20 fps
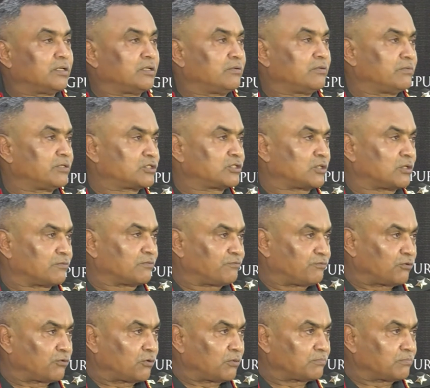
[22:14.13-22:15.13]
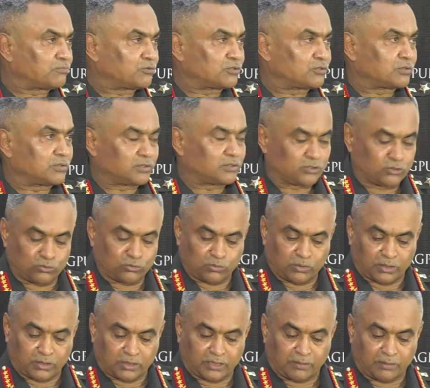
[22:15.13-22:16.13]
which conforms to
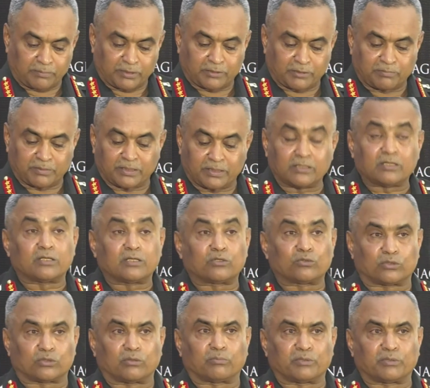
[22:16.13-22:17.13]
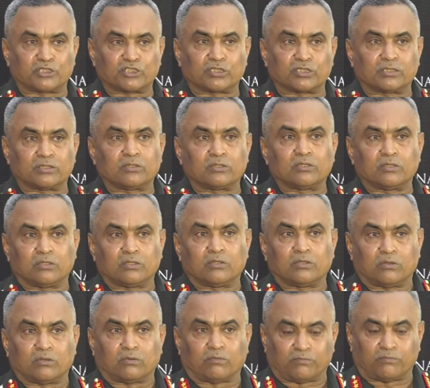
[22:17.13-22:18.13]
our commitment to the vision
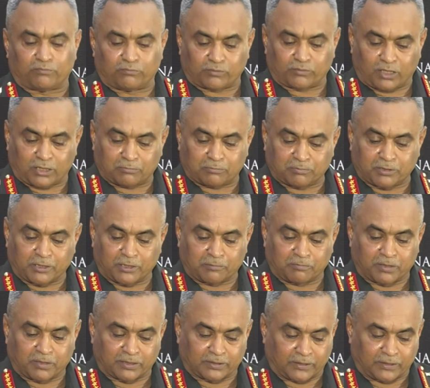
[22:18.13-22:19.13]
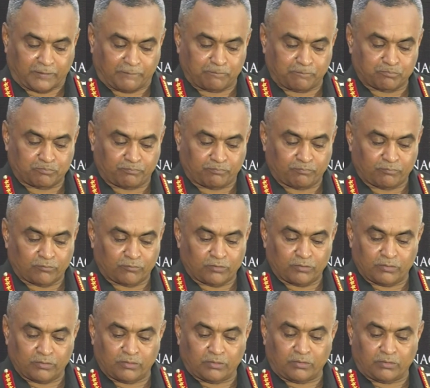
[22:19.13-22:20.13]
of Atmanirbharta.
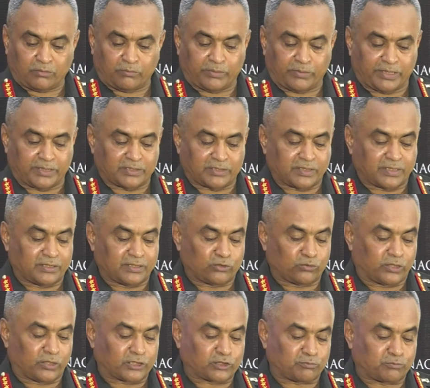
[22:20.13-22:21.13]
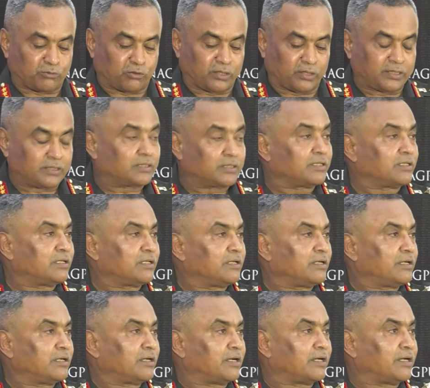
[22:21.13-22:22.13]
We intend to exploit
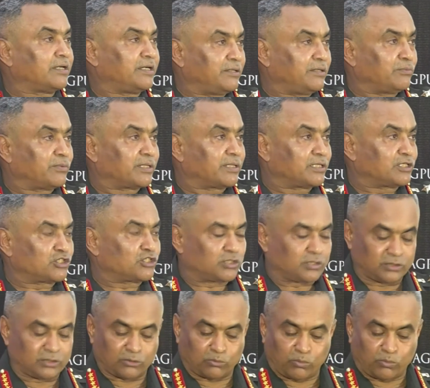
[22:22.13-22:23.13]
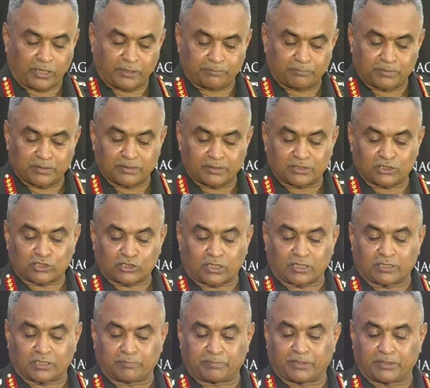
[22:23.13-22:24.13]
and leverage the vibrant
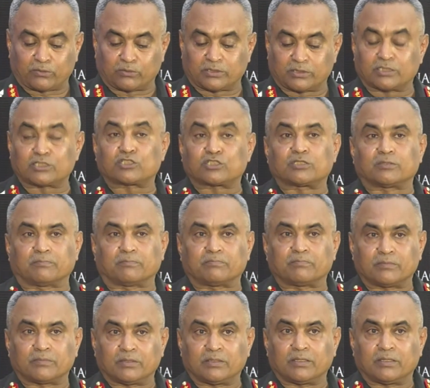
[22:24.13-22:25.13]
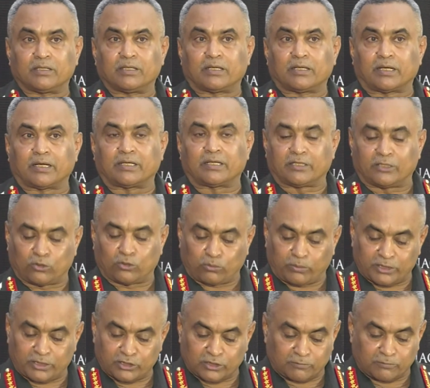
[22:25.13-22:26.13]
startup ecosystem and
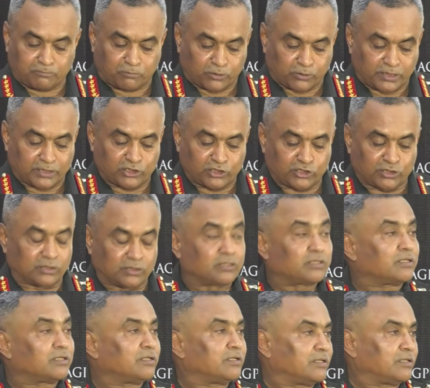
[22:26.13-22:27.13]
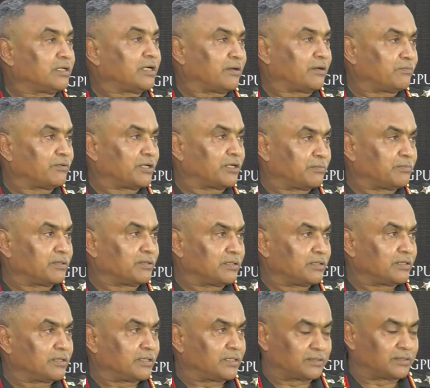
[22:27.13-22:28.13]
innovation potential
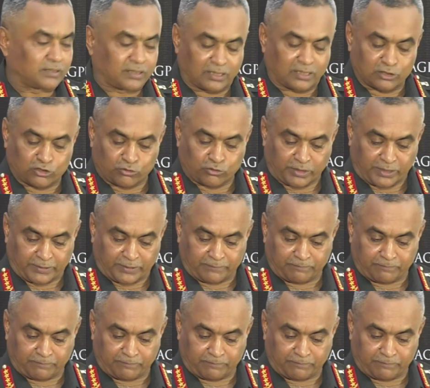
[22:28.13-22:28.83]
available in the country.